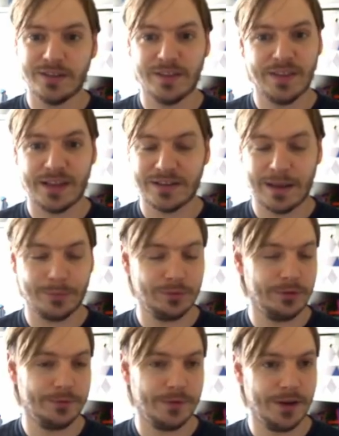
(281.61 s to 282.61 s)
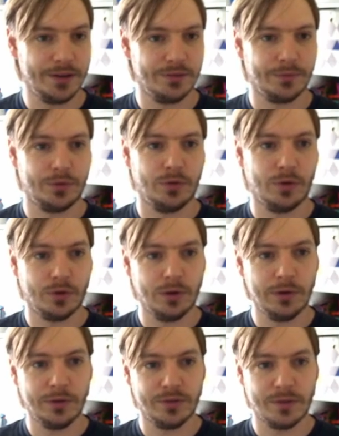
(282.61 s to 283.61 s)
then that's absolutely fine. You're obviously not going to
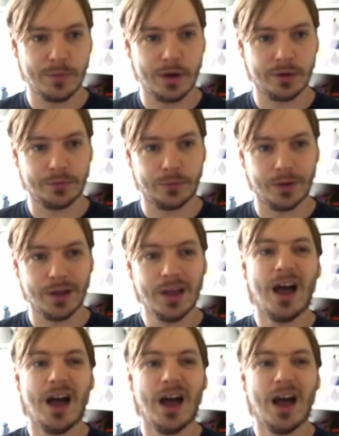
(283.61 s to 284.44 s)
lose any marks for it.